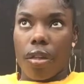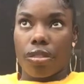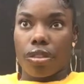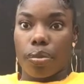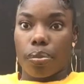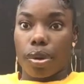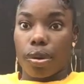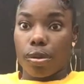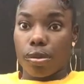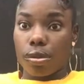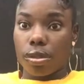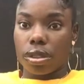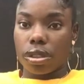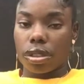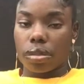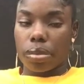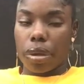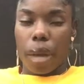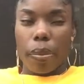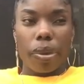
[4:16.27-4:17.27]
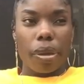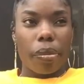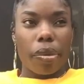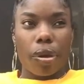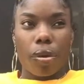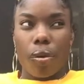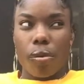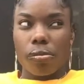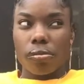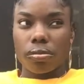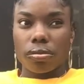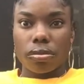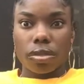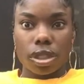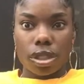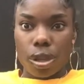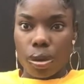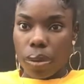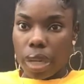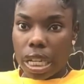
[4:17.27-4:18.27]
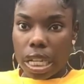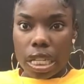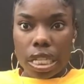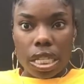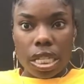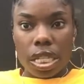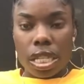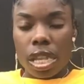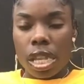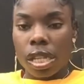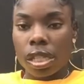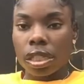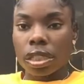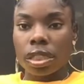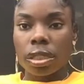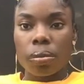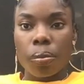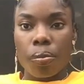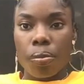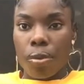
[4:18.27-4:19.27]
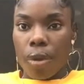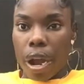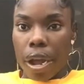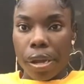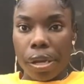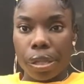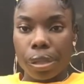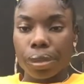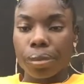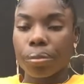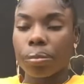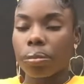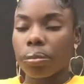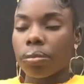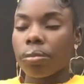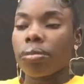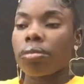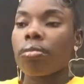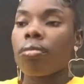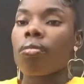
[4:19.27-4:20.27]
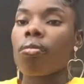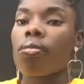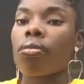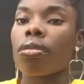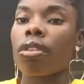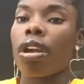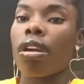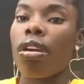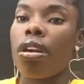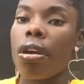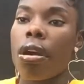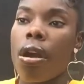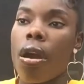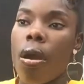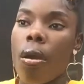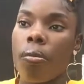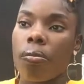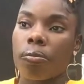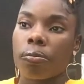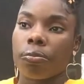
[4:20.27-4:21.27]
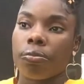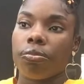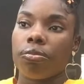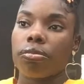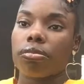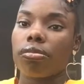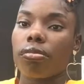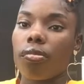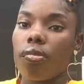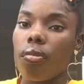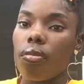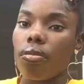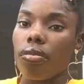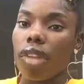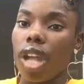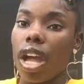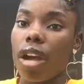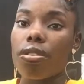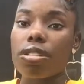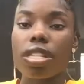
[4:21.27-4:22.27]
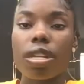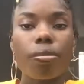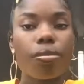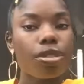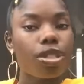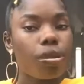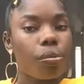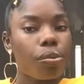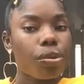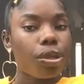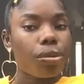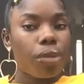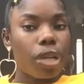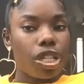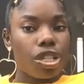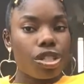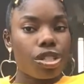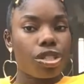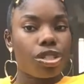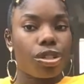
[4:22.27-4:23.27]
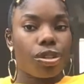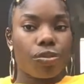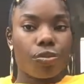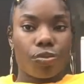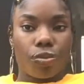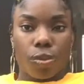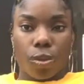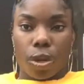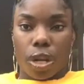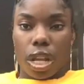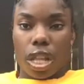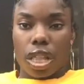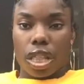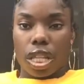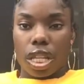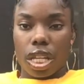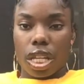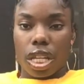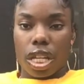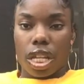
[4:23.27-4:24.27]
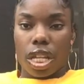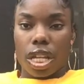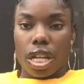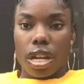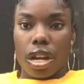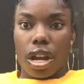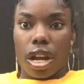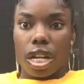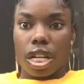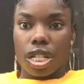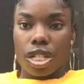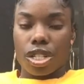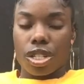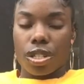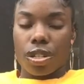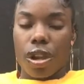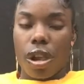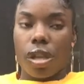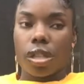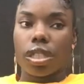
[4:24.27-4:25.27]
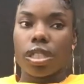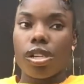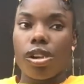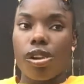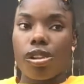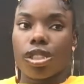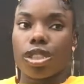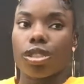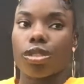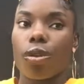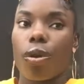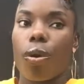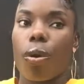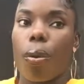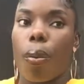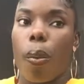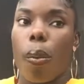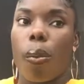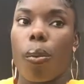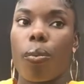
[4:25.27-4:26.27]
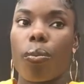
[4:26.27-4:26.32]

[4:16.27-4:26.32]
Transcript: the post probably about two weeks prior. Um, I was able to pre-register for the audition. So